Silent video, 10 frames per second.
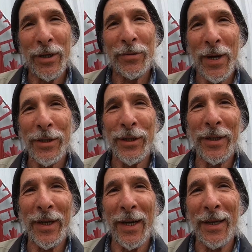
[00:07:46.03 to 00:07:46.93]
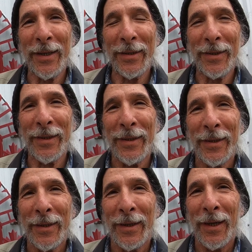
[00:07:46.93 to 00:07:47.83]
interested in
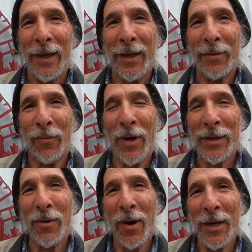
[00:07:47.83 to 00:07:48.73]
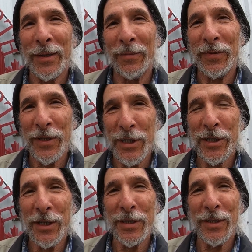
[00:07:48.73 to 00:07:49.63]
what quantum
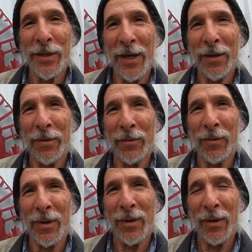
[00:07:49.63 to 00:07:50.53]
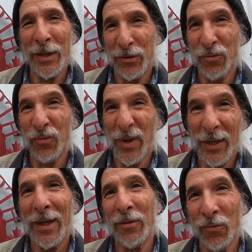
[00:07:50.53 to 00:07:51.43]
physicists think is
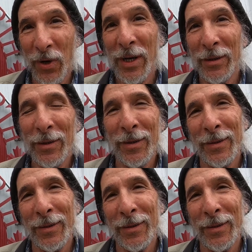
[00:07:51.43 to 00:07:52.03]
really real,